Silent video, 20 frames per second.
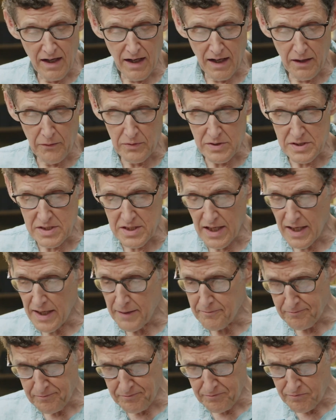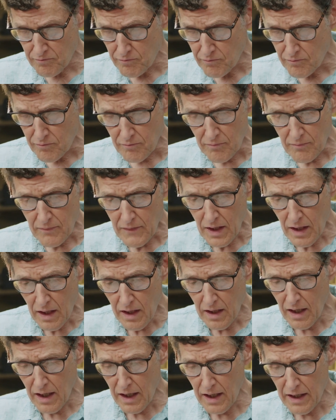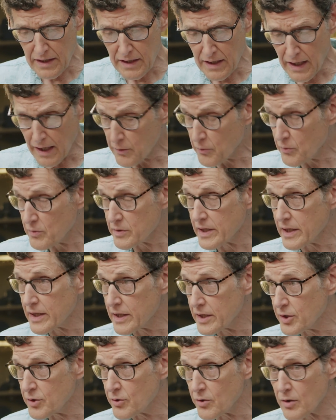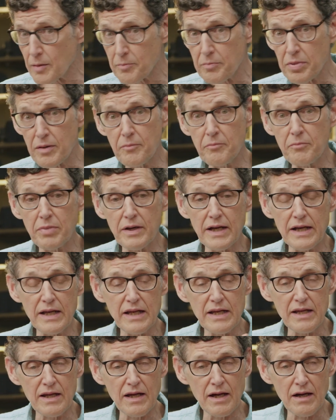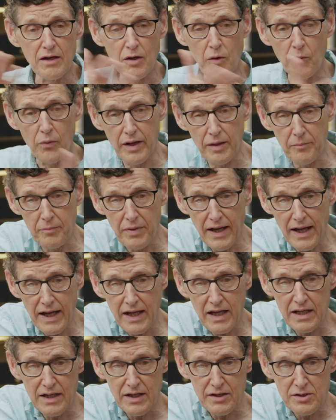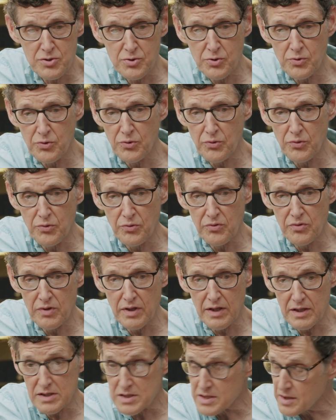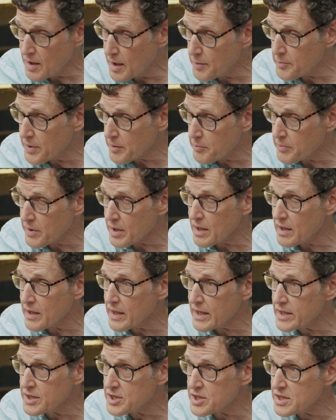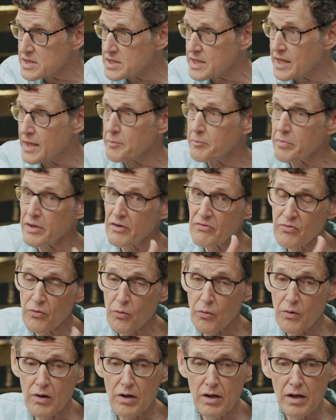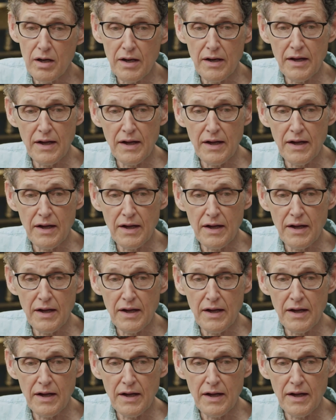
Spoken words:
I would say not only in Europe, but going back to the Islamic Middle Ages and before.